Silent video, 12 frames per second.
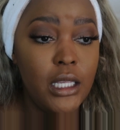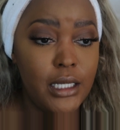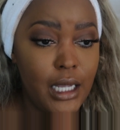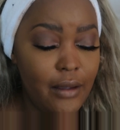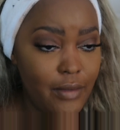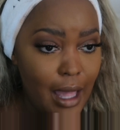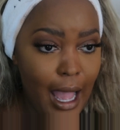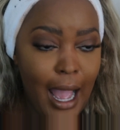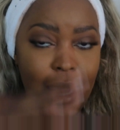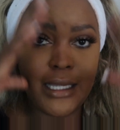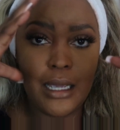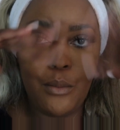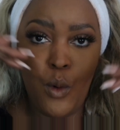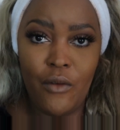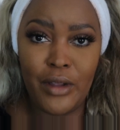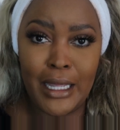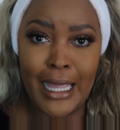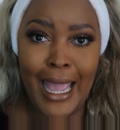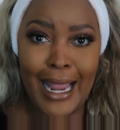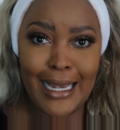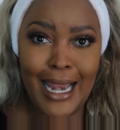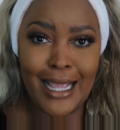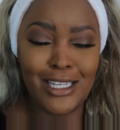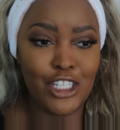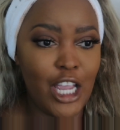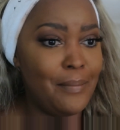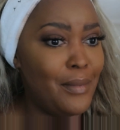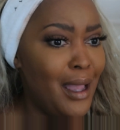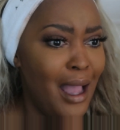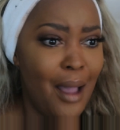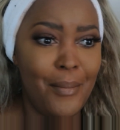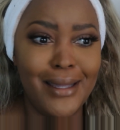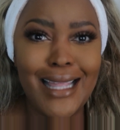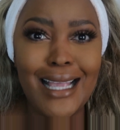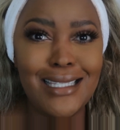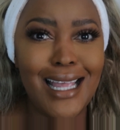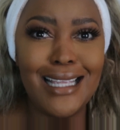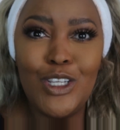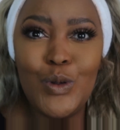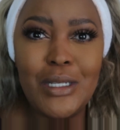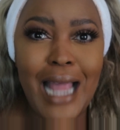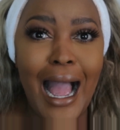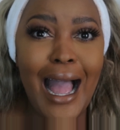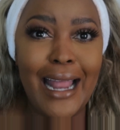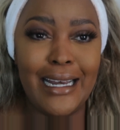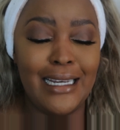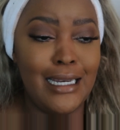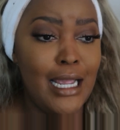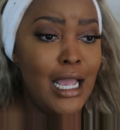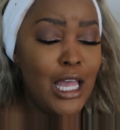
to give the eyes a more of a cat-like shape. But that's you done.